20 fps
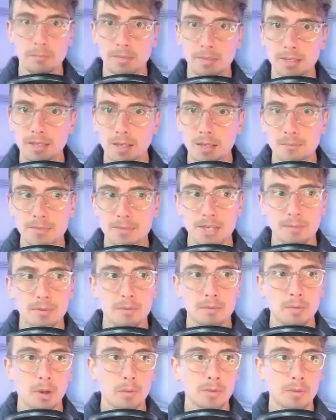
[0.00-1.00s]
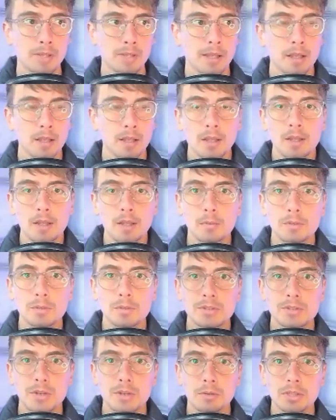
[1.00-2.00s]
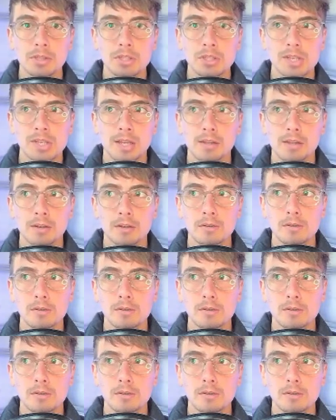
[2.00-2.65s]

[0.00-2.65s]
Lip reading: big comes up in a moment, like we just go really shallow.